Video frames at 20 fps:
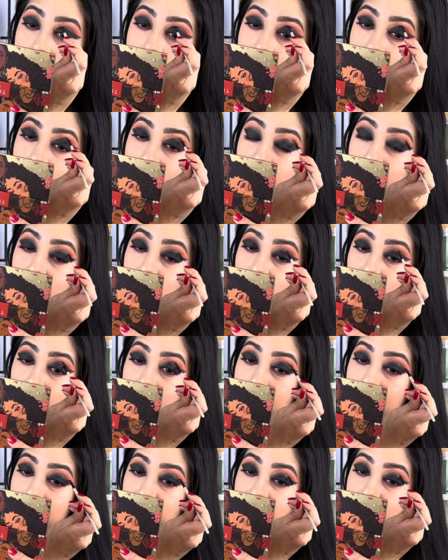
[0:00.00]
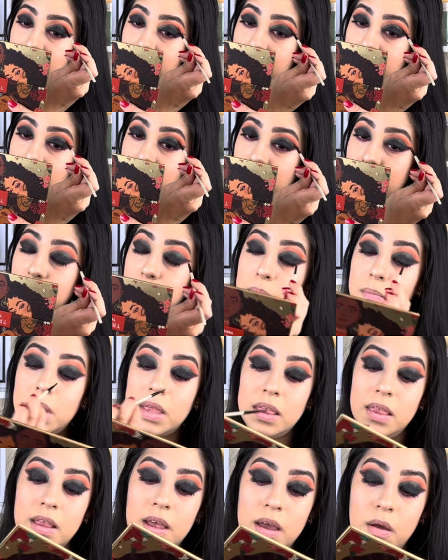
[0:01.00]
don't know why I feel like the
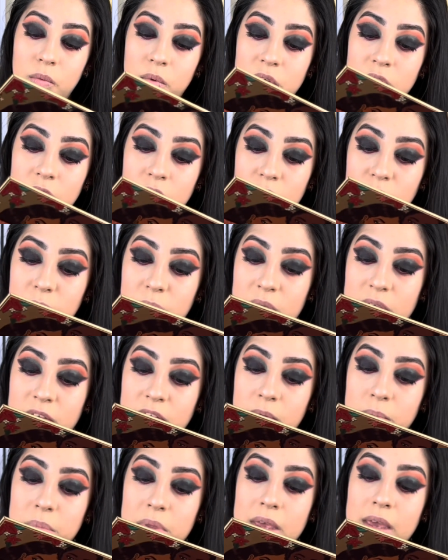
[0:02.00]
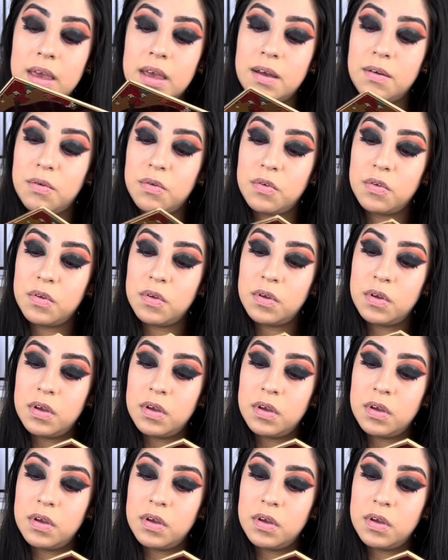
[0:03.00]
midnight was gonna be something else.